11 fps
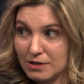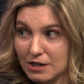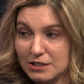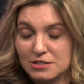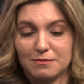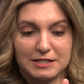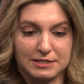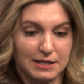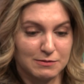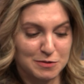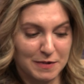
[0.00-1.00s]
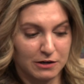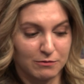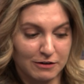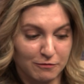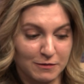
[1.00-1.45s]
And so I'm asking him to
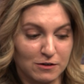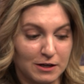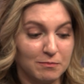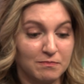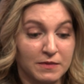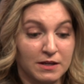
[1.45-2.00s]
back away from the sink.